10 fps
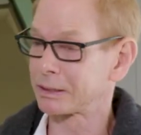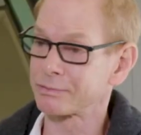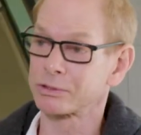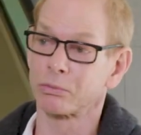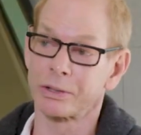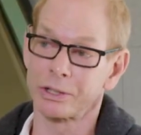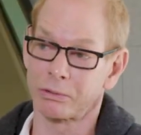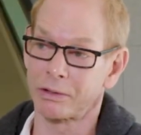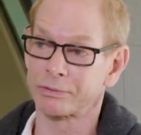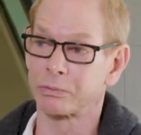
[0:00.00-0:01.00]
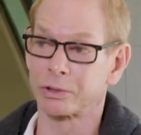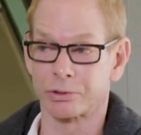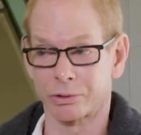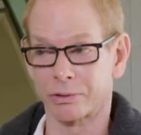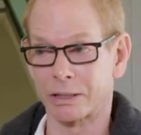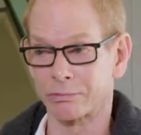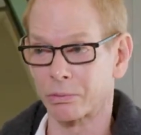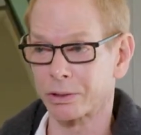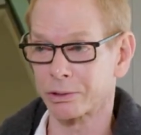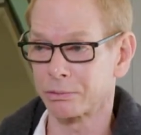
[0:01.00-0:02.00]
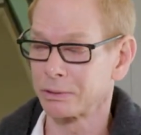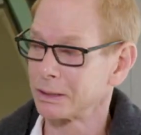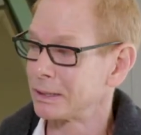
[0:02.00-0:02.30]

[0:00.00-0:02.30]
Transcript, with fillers: gives a window often when you don't have a window.